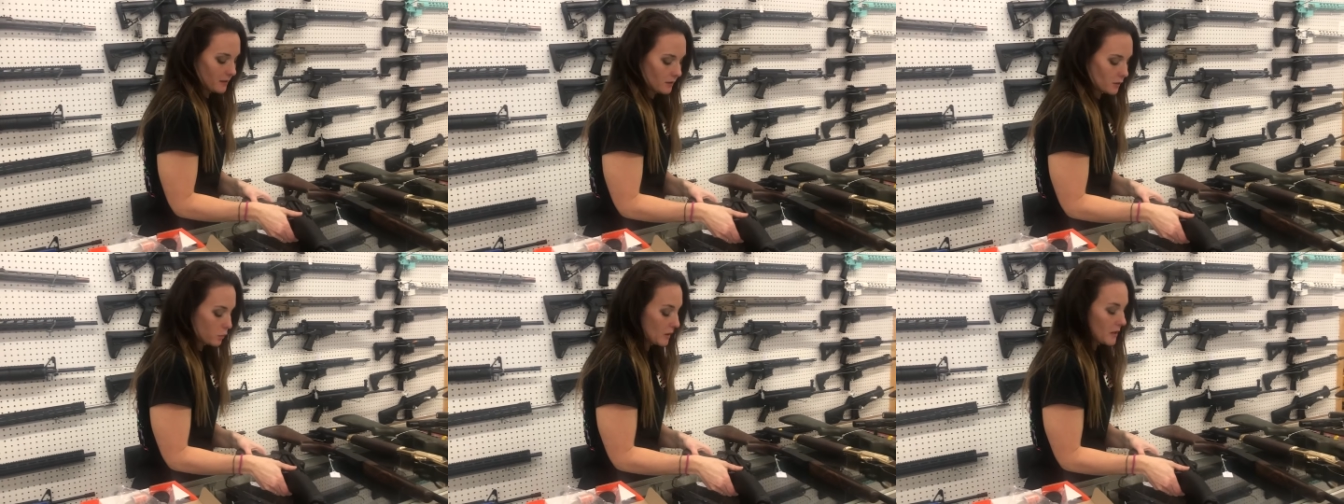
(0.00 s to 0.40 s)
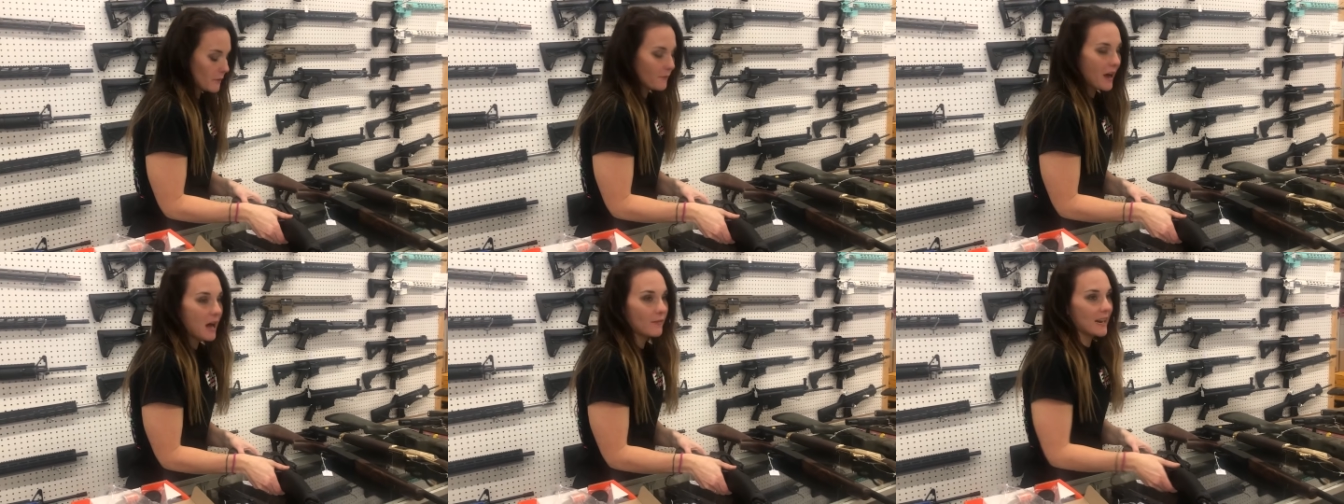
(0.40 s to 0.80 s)

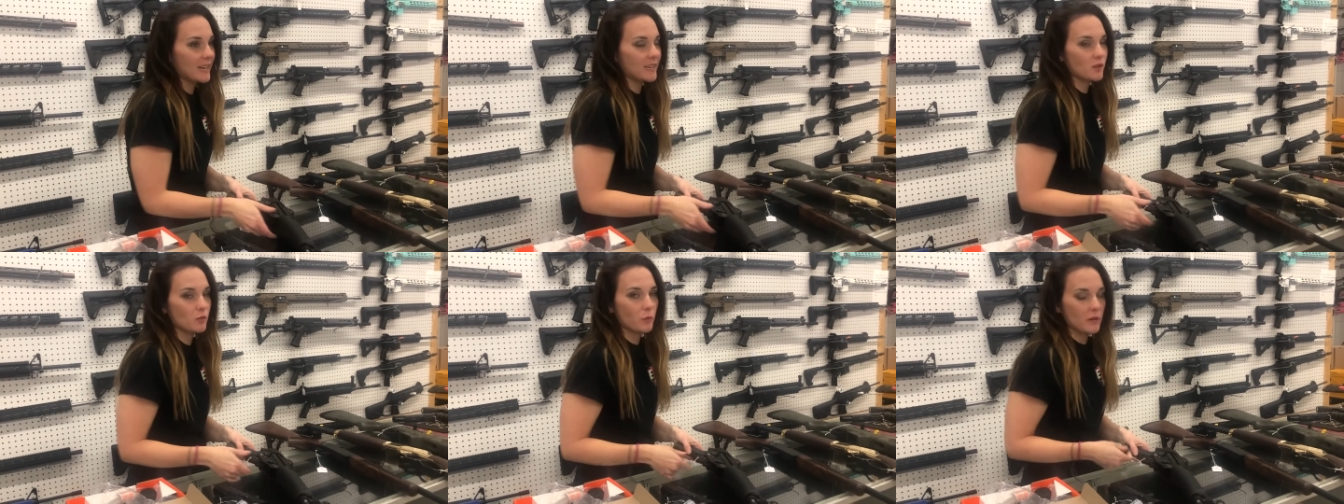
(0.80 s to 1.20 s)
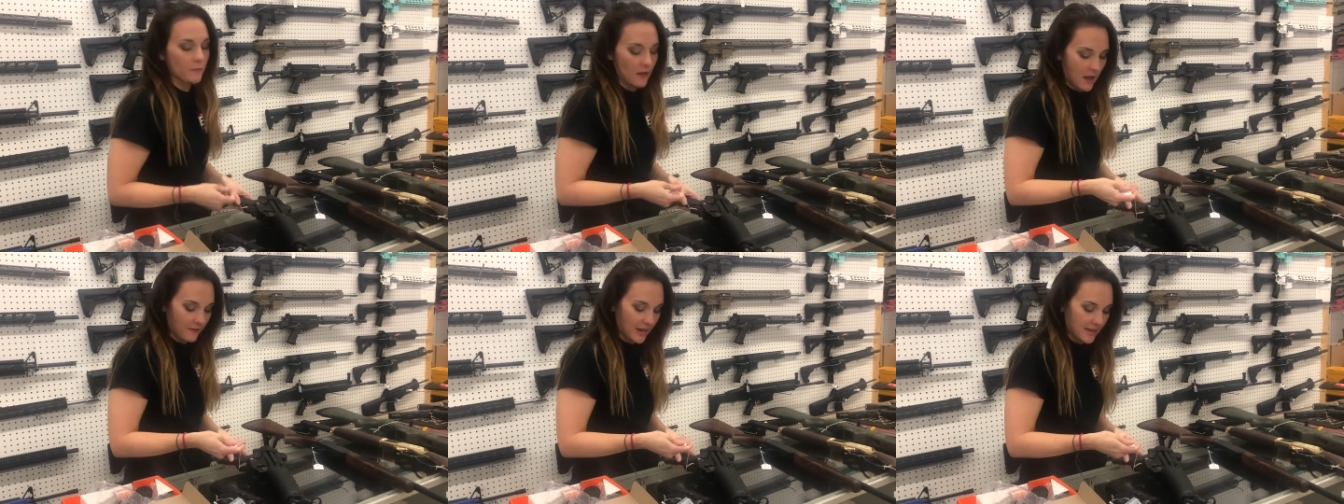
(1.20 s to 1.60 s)
2580,
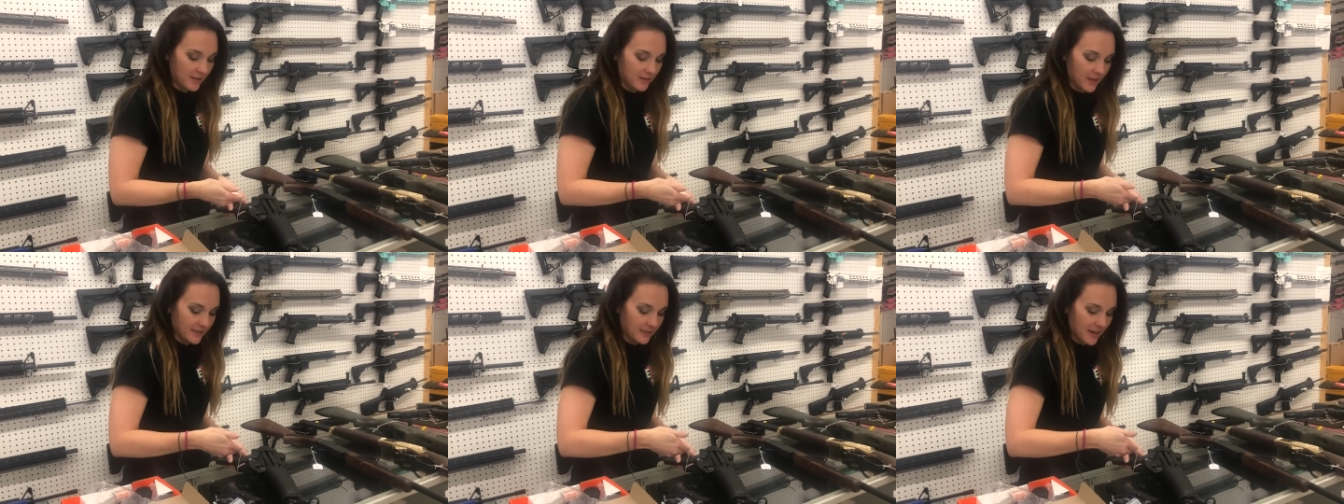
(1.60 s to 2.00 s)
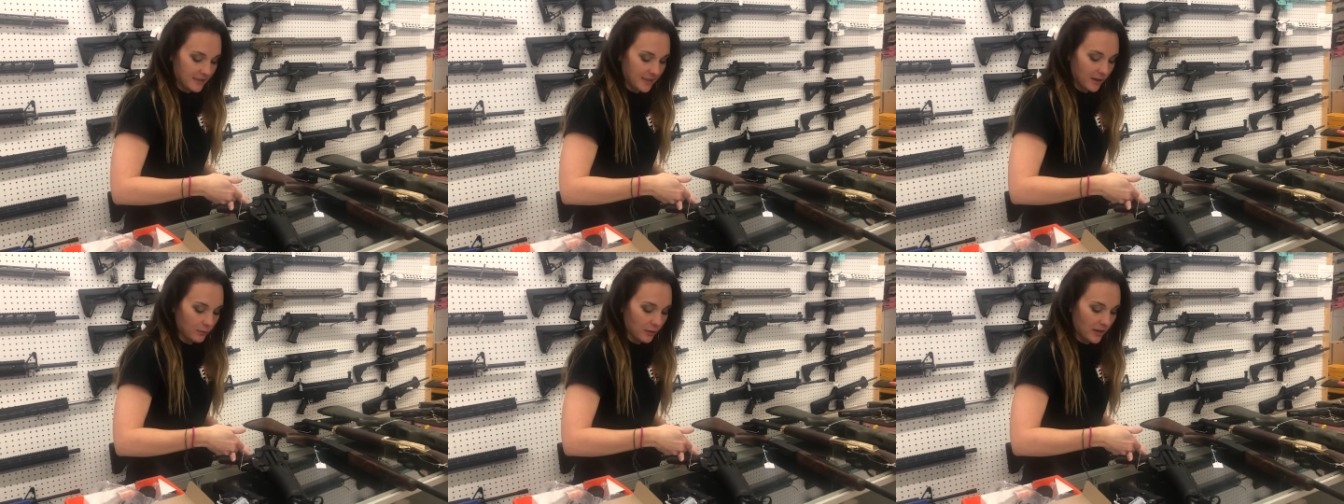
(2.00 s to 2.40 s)
2580. That's
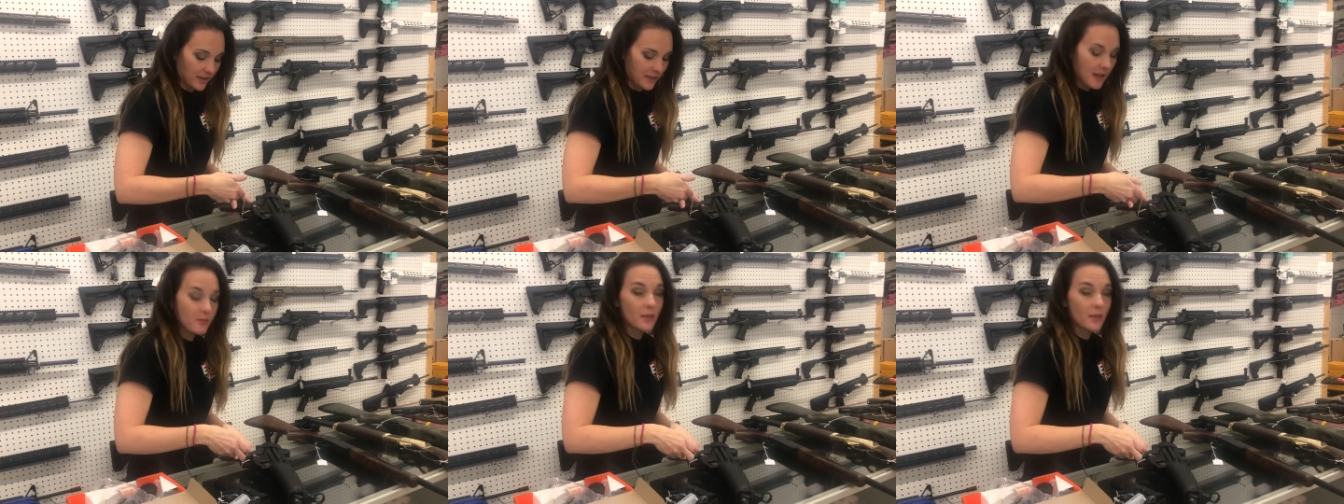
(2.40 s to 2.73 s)
Zach's handwriting.